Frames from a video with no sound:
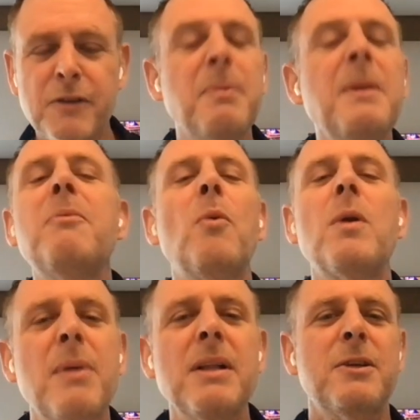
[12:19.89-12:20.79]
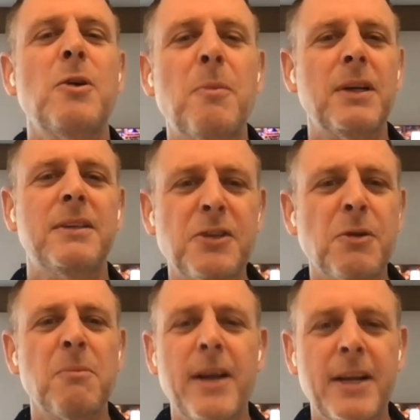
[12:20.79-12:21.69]
If people want to build it up like there's
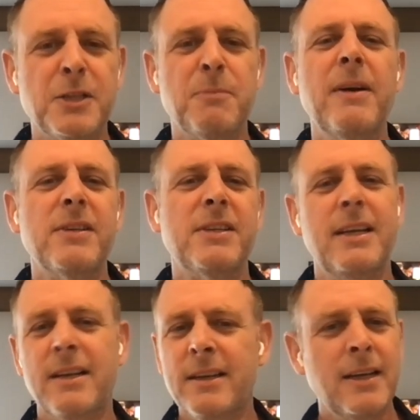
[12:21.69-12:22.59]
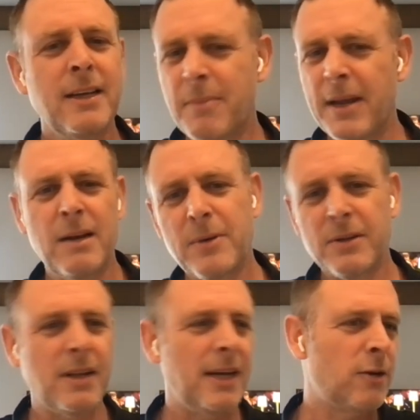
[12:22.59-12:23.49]
some great conspiracy and
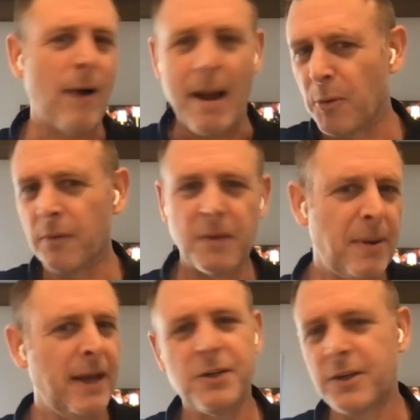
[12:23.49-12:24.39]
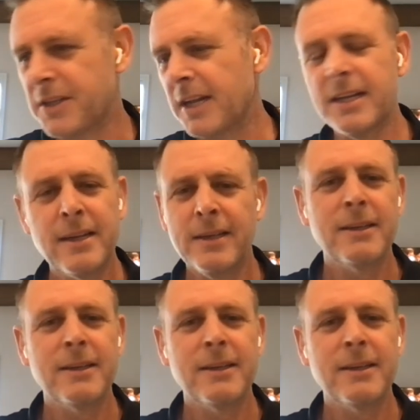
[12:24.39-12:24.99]
Peterborough's like crap off the pitch, it did it.